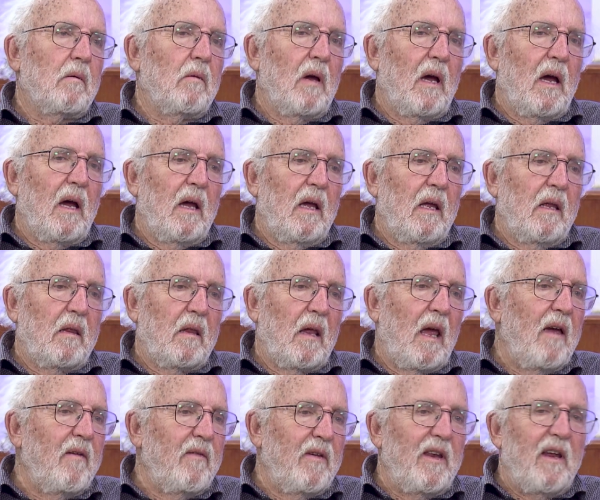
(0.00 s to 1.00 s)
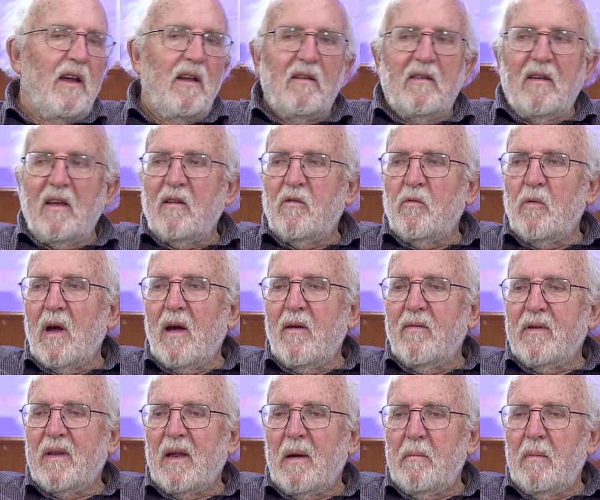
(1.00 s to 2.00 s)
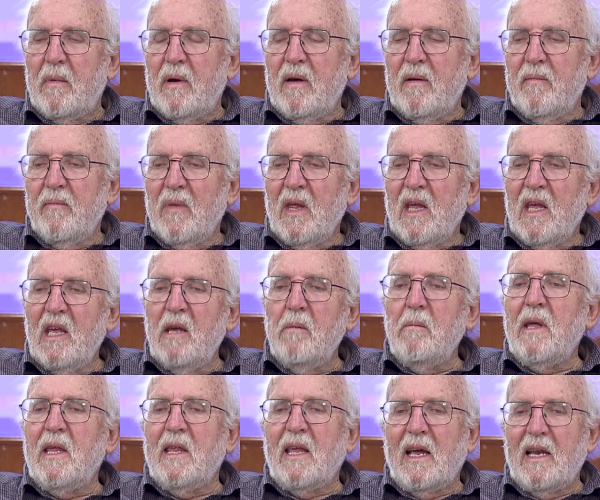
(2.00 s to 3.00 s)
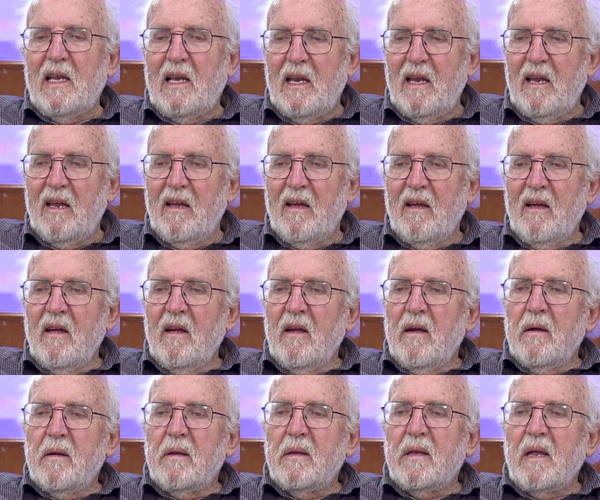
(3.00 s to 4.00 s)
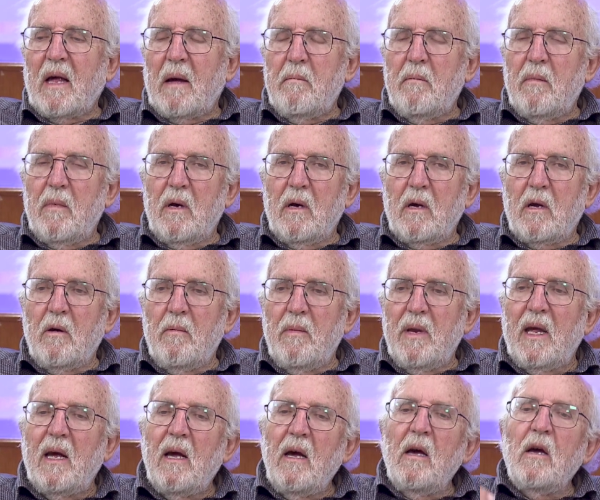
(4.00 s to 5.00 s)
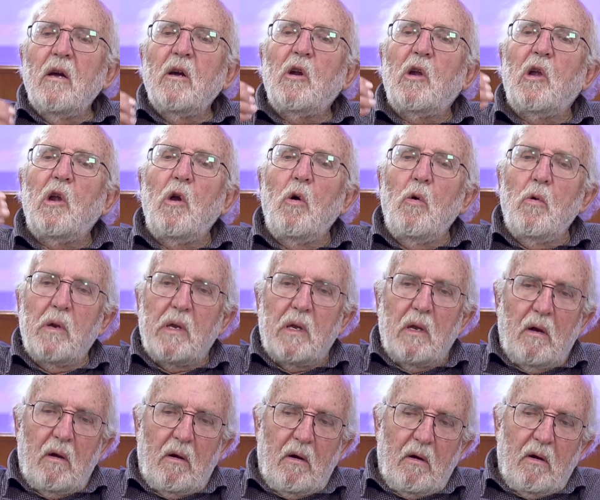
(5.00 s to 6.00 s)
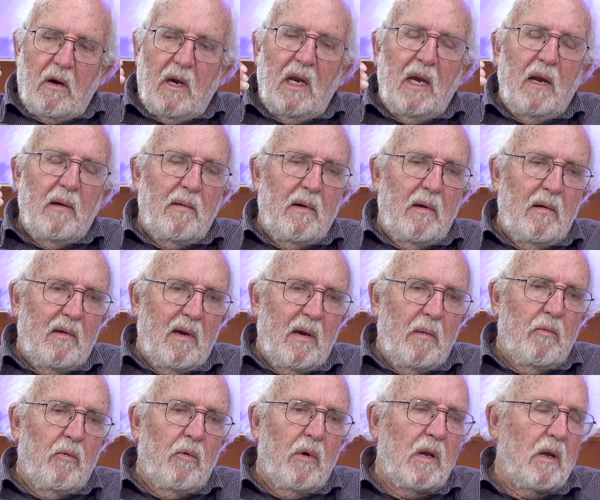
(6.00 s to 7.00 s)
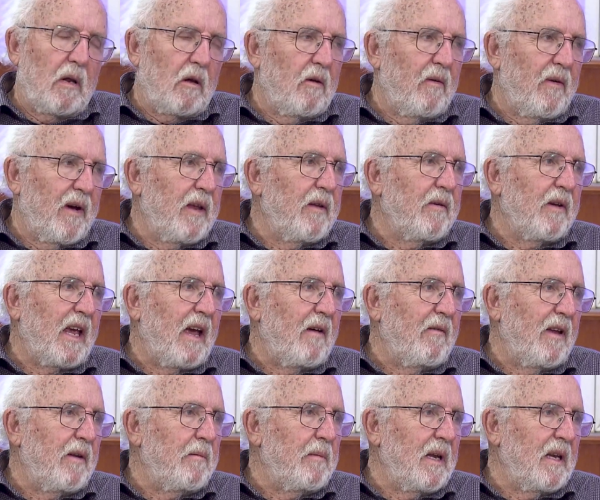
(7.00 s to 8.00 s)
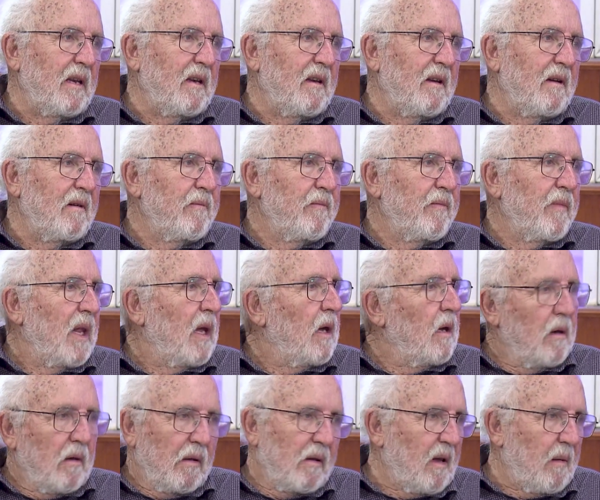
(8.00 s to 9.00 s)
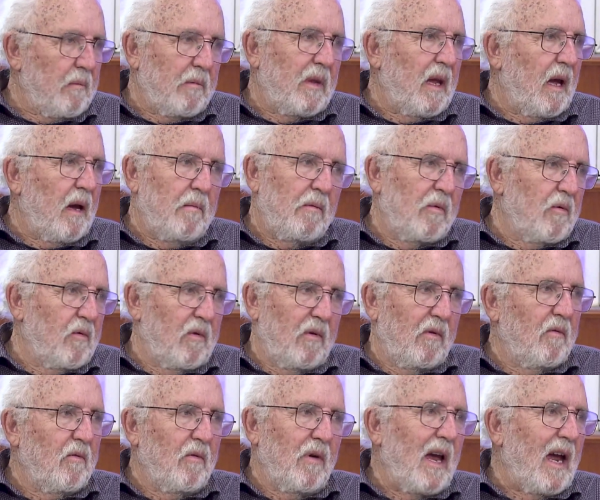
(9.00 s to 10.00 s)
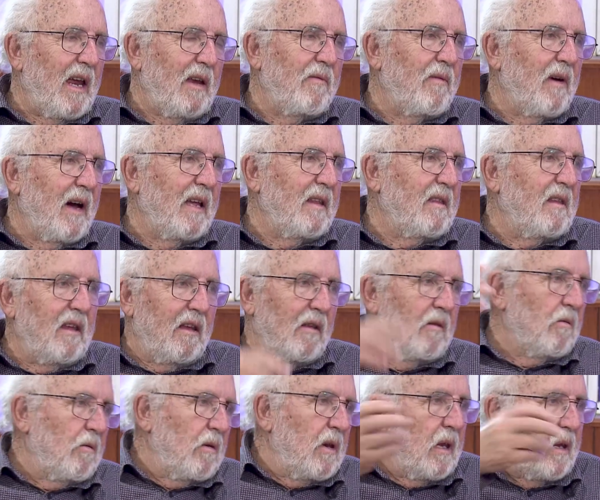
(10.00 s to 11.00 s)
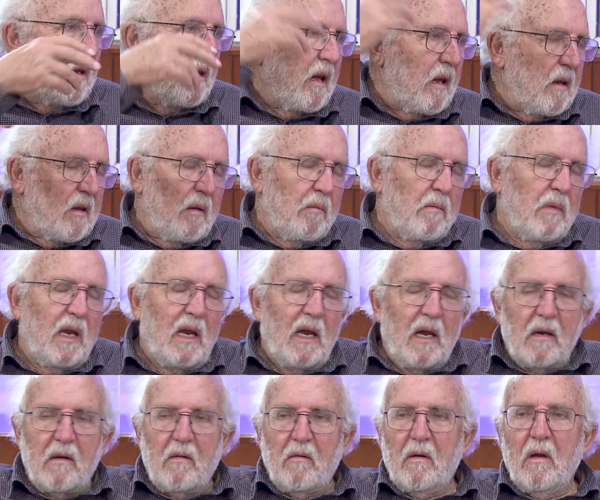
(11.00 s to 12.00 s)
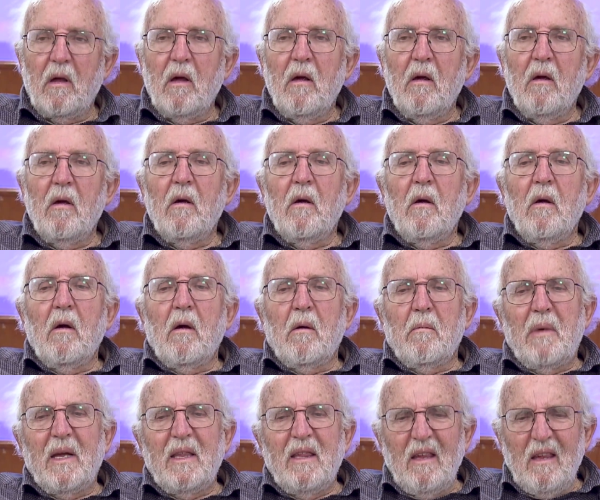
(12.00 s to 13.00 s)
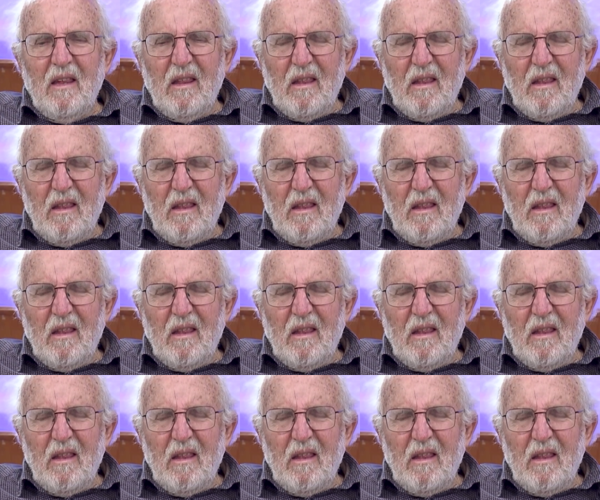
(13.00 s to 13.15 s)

it's evident that we have some immediately some closer relationship with the government. Sometimes we are invited to discuss something like that. But